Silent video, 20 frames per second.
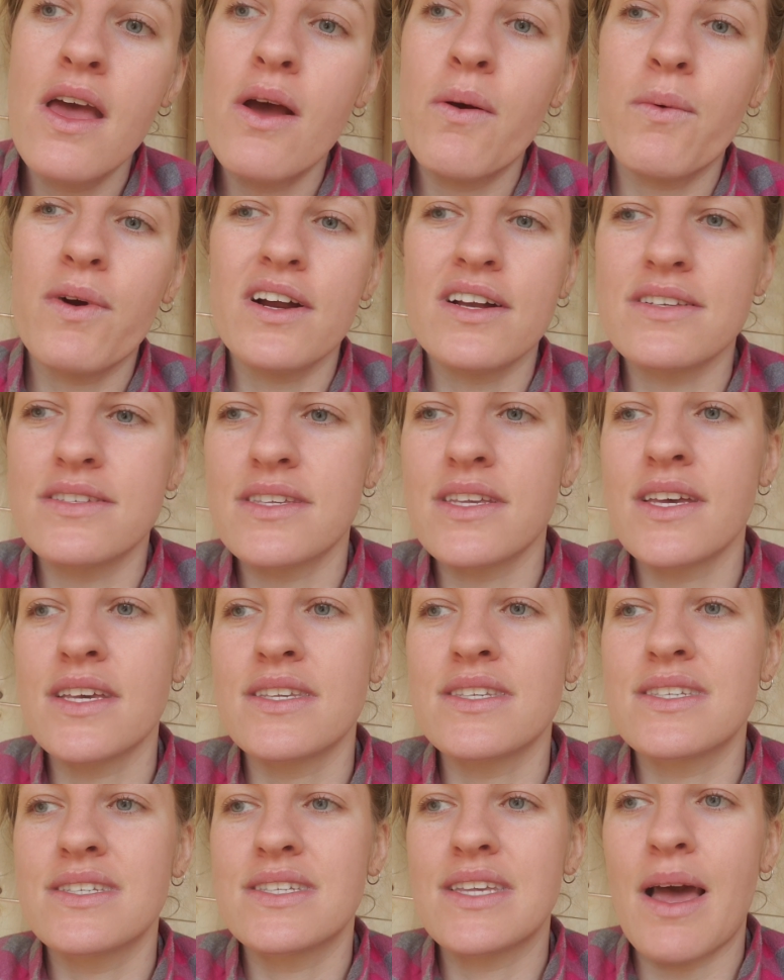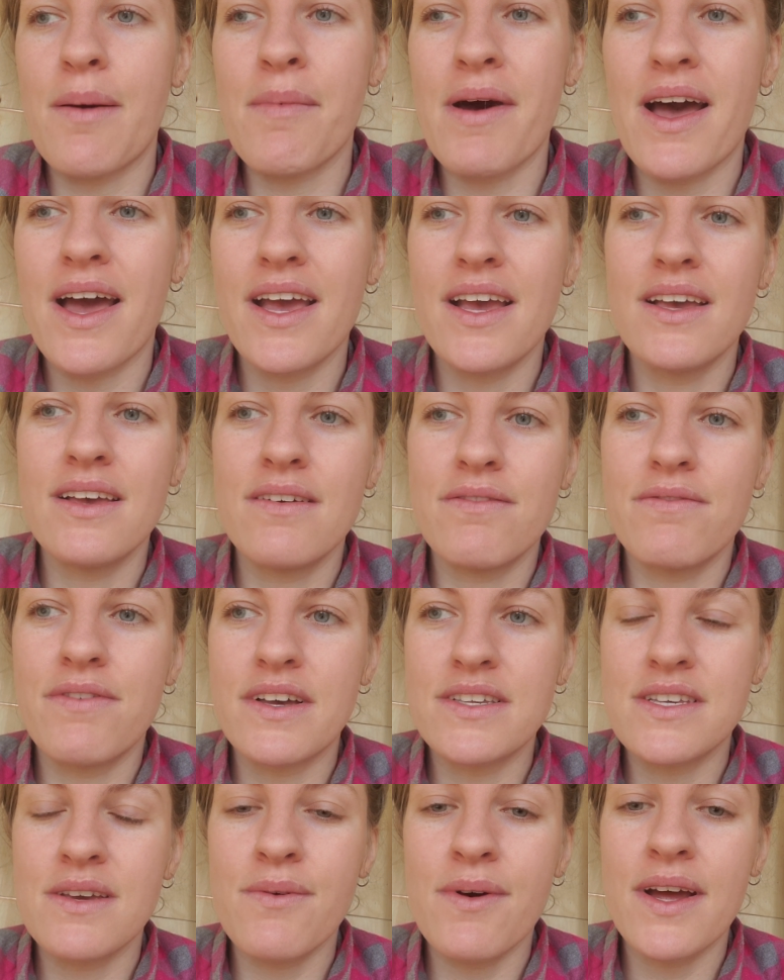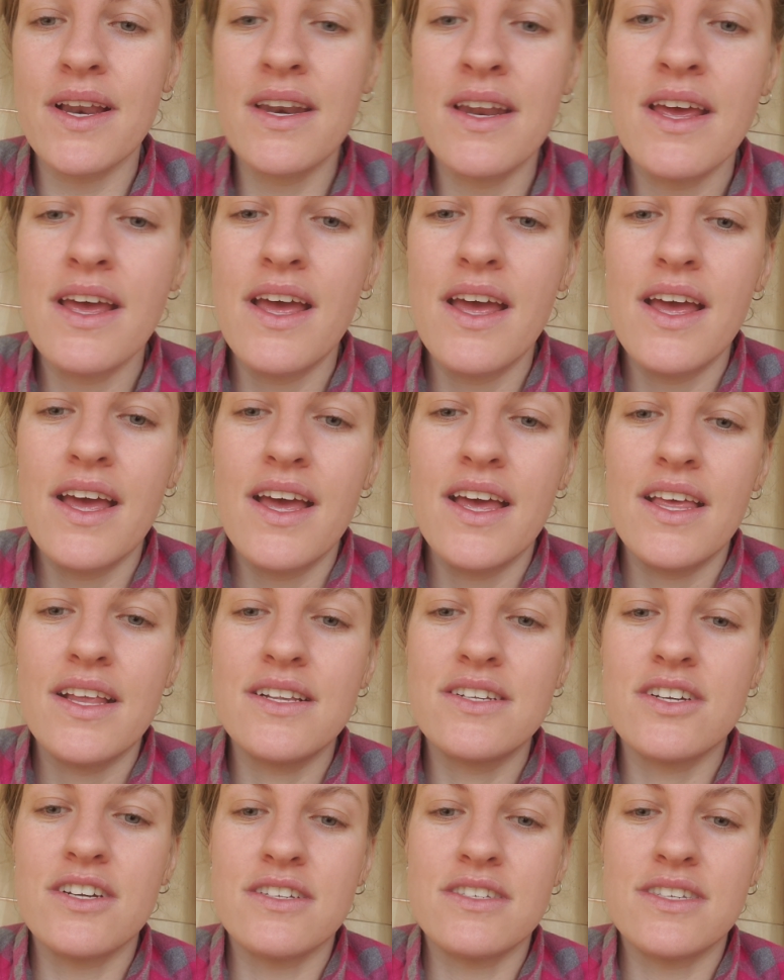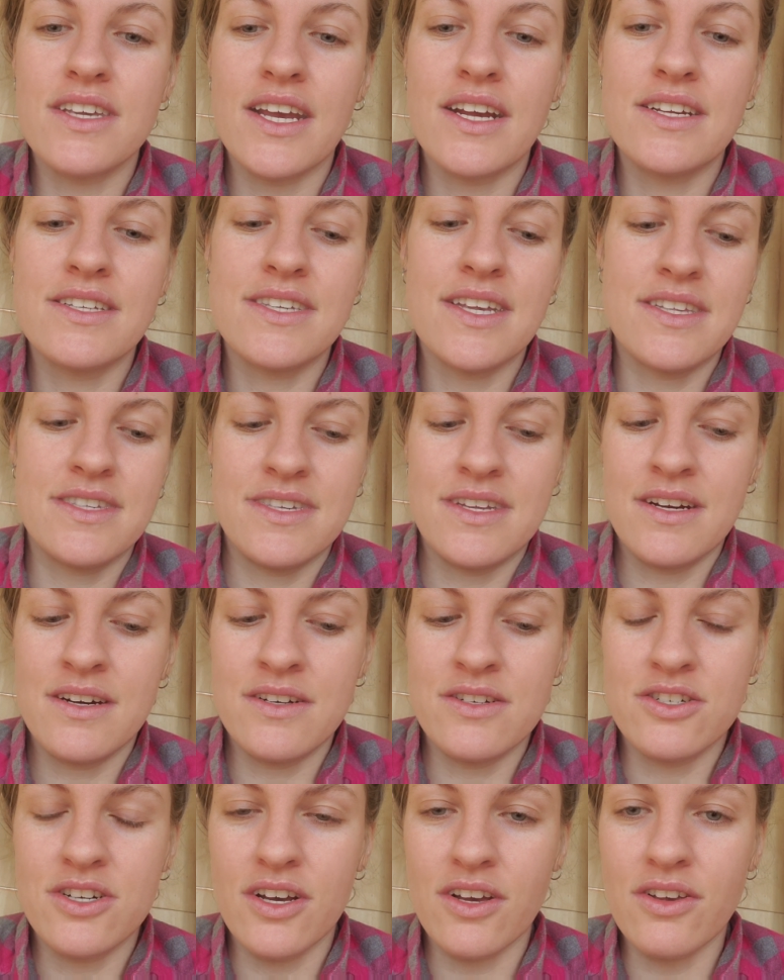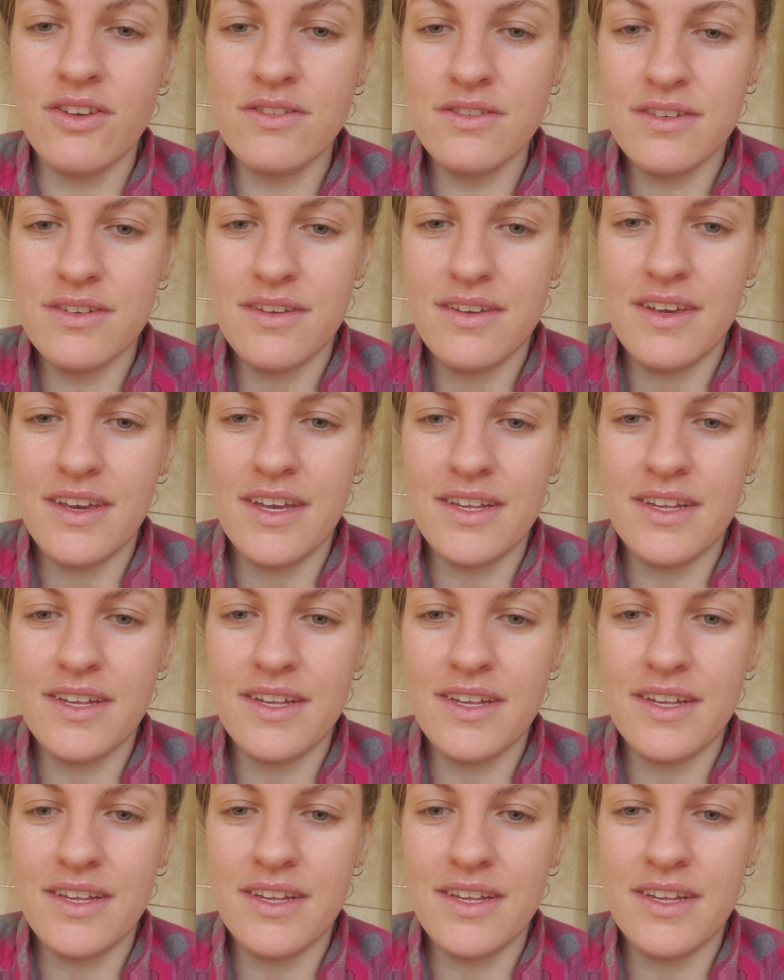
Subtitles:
whereas the semi fuzzy one just like sits there and chills.